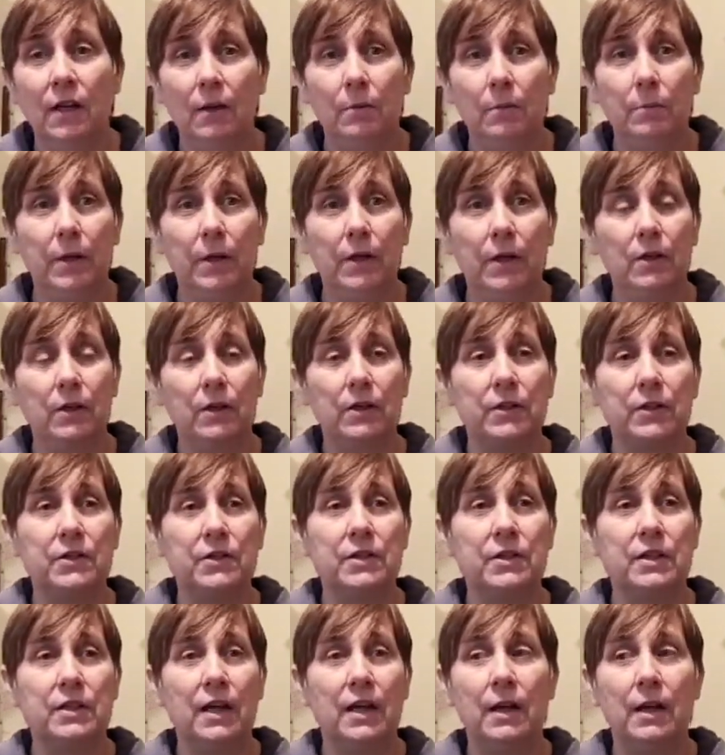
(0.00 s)

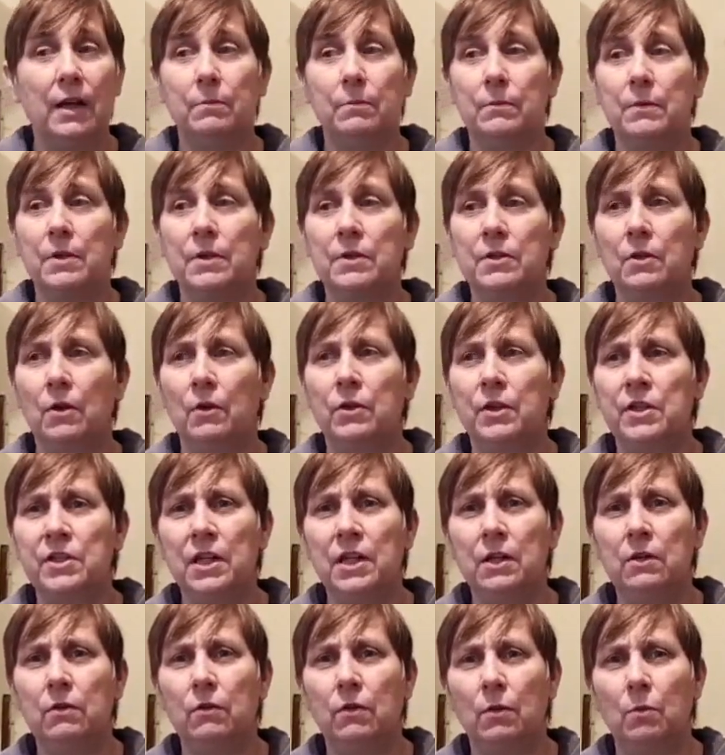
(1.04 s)
because on the
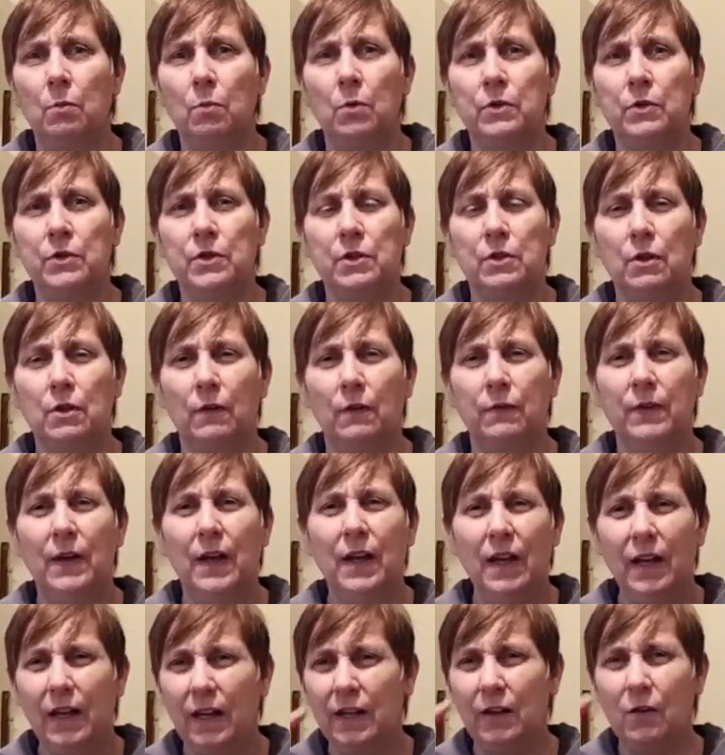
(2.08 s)
secret wood stuff,
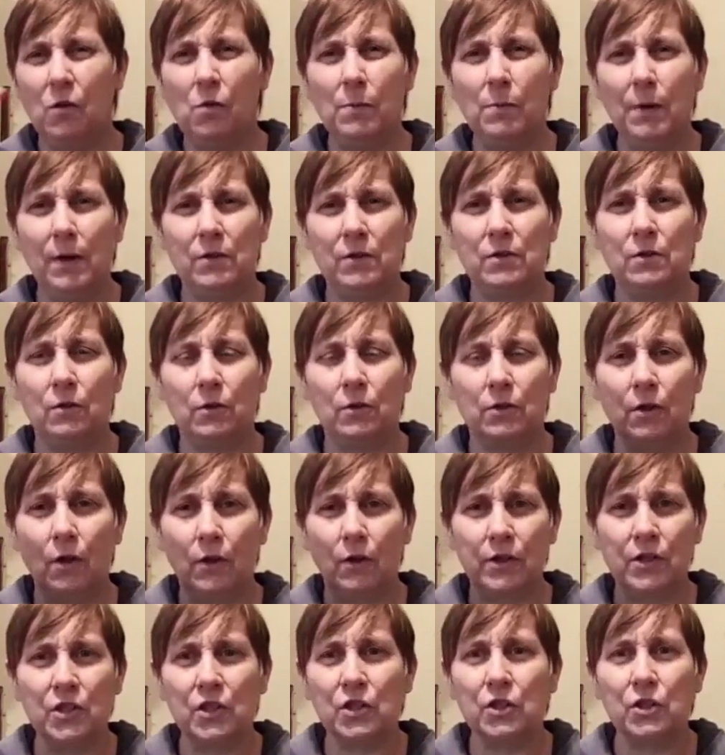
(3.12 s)
it almost looks like
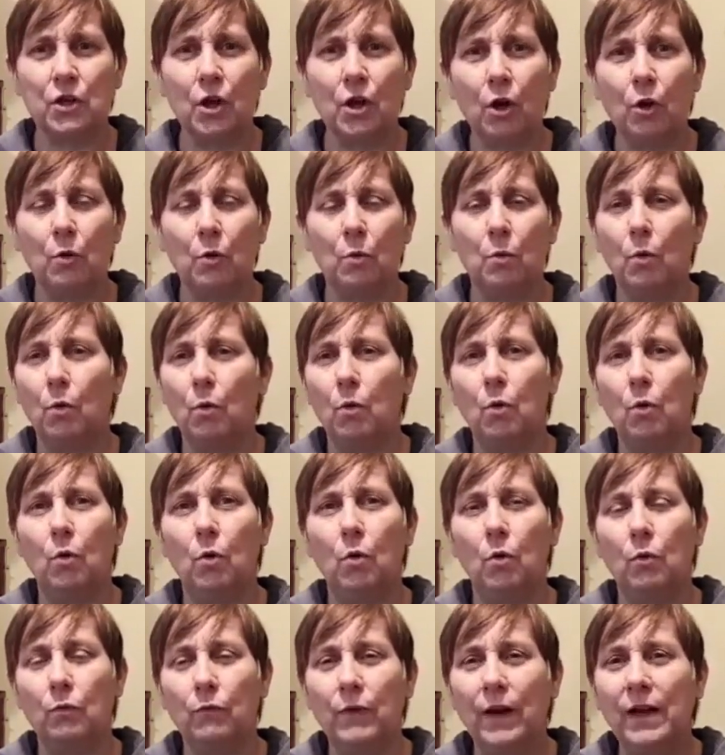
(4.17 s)
snow or
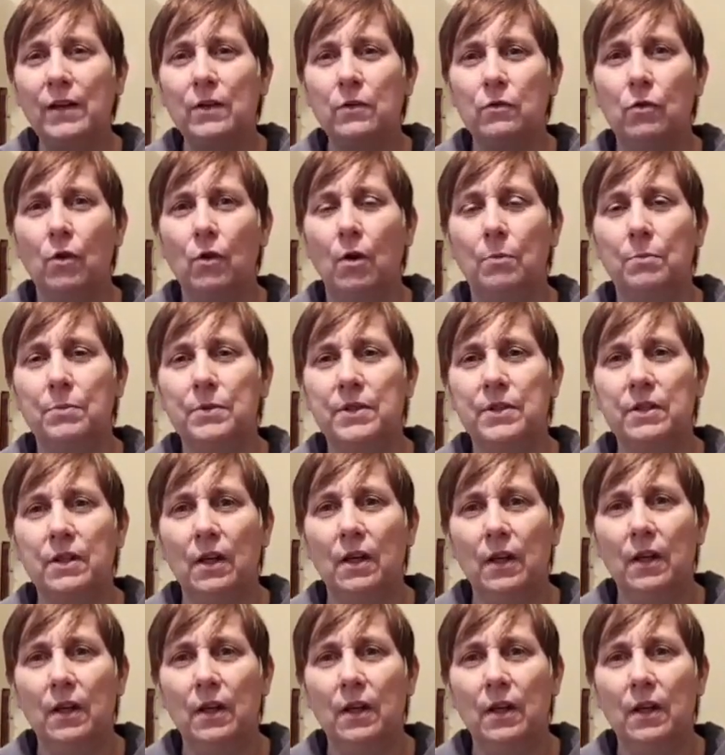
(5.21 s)
raindrops.